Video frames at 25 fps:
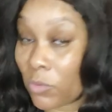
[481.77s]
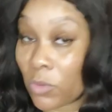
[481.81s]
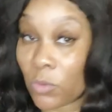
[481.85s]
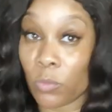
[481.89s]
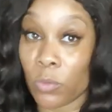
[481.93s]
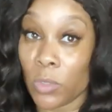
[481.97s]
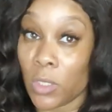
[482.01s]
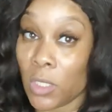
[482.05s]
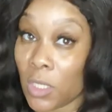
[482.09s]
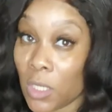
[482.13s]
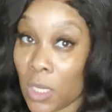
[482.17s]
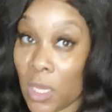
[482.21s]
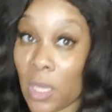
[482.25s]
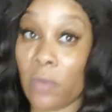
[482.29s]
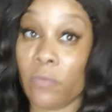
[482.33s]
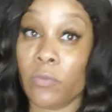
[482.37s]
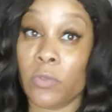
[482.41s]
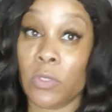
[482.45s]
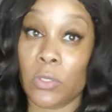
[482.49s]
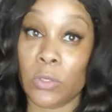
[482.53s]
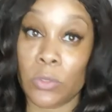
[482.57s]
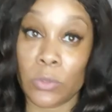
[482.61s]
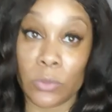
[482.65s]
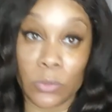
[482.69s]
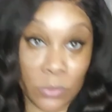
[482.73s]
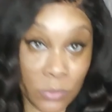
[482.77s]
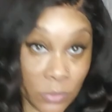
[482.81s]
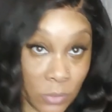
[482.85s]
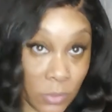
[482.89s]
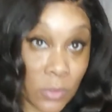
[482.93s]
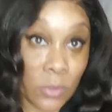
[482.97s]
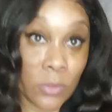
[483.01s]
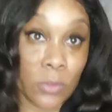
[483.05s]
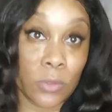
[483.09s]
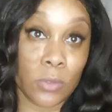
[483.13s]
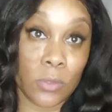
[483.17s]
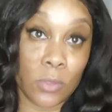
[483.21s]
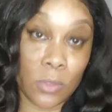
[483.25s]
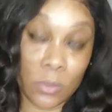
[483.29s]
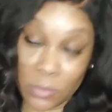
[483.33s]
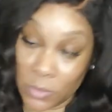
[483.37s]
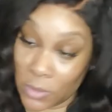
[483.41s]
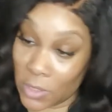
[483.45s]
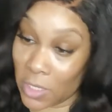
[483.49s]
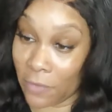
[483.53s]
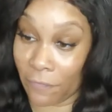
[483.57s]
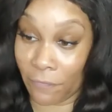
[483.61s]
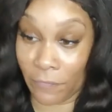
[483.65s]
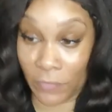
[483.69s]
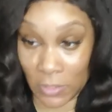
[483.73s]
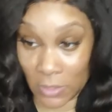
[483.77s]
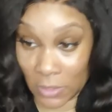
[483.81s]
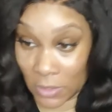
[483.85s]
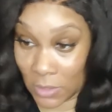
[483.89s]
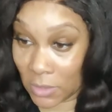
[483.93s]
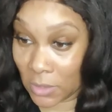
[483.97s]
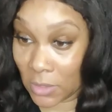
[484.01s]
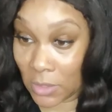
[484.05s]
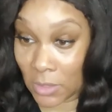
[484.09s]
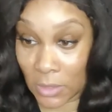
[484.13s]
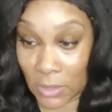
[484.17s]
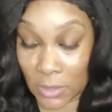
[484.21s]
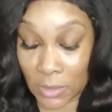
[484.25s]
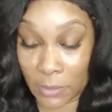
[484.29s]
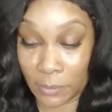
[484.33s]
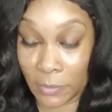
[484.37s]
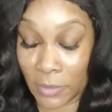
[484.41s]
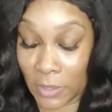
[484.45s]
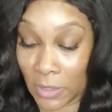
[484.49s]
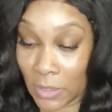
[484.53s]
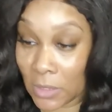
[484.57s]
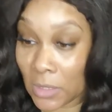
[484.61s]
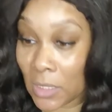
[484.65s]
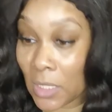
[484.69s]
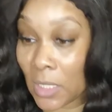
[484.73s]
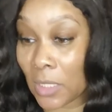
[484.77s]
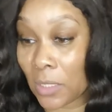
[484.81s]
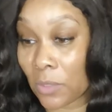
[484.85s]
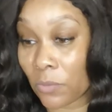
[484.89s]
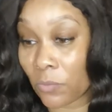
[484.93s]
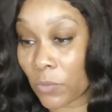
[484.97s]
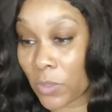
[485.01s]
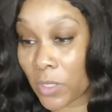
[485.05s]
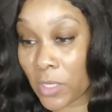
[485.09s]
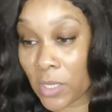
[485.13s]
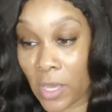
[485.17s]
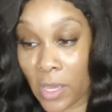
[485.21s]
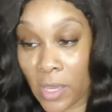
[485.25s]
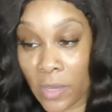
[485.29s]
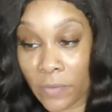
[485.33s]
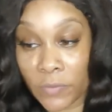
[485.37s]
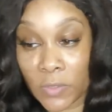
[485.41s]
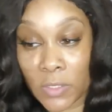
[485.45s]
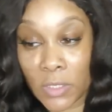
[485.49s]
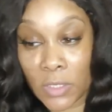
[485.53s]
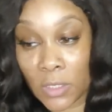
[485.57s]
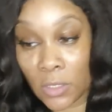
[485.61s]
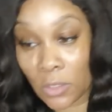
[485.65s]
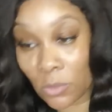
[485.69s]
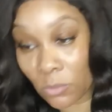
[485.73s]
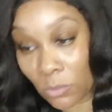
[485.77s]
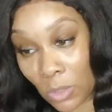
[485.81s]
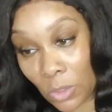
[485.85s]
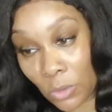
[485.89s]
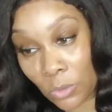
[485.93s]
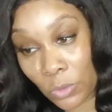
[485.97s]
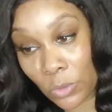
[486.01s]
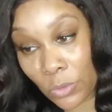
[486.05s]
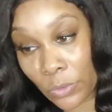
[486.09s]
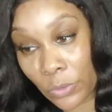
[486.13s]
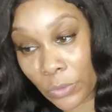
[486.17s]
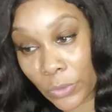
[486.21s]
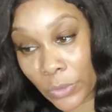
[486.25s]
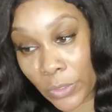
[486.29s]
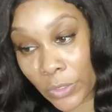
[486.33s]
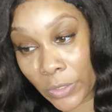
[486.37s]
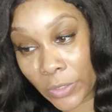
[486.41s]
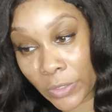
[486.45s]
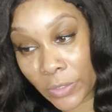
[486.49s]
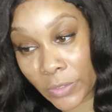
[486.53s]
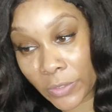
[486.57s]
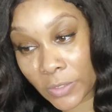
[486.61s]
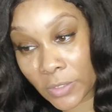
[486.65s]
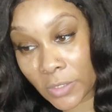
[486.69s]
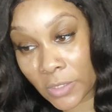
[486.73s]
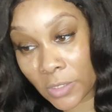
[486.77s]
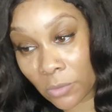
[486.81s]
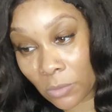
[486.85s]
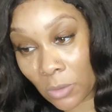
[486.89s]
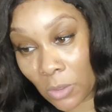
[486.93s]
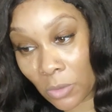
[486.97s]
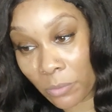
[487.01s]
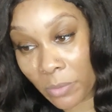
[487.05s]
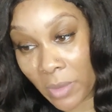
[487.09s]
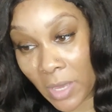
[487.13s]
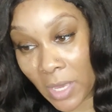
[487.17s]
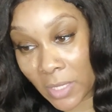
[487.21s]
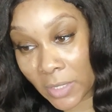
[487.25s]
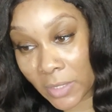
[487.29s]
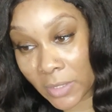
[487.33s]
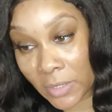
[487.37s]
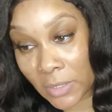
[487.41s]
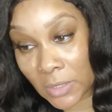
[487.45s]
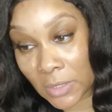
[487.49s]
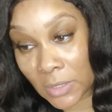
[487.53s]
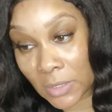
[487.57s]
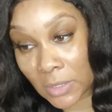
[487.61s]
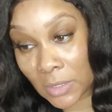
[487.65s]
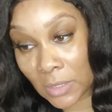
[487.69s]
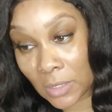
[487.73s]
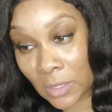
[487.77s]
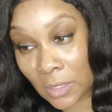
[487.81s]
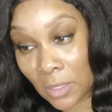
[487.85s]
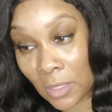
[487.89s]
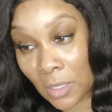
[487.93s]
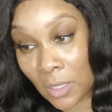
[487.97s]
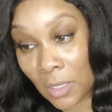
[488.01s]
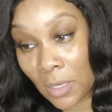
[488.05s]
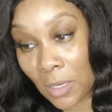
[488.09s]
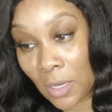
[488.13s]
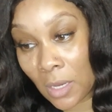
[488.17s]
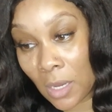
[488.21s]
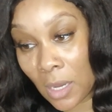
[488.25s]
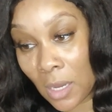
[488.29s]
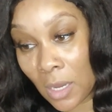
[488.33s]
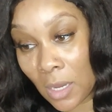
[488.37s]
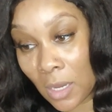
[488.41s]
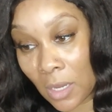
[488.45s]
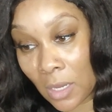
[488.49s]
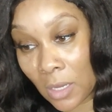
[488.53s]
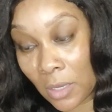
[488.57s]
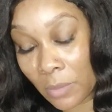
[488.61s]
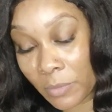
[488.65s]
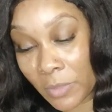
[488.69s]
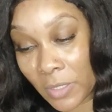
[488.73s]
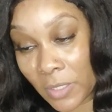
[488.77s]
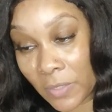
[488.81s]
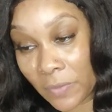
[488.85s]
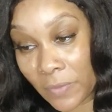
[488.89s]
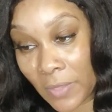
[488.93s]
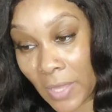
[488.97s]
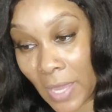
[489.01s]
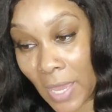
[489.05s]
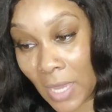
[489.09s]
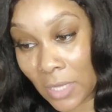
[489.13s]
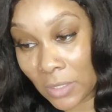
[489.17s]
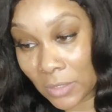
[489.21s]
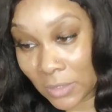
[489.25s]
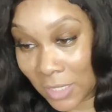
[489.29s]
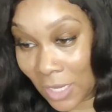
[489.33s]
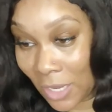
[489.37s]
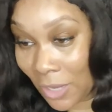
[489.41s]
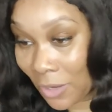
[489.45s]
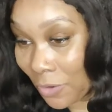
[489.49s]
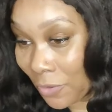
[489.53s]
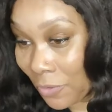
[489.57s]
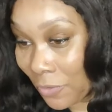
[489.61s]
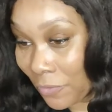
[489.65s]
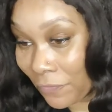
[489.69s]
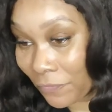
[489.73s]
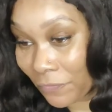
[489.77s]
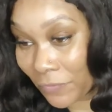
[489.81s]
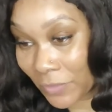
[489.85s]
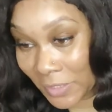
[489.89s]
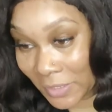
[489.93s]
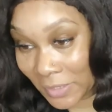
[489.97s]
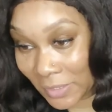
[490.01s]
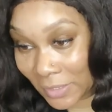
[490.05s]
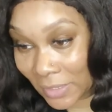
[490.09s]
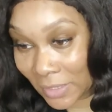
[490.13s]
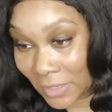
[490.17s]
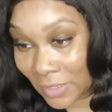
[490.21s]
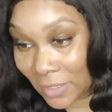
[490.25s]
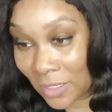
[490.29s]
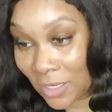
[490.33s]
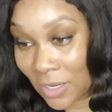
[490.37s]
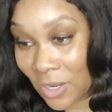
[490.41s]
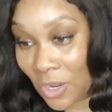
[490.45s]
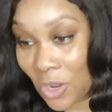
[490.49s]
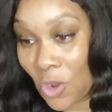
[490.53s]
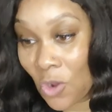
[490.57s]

Well, we have used used that fund this month, and we have zero going zero balance um, in the household fund.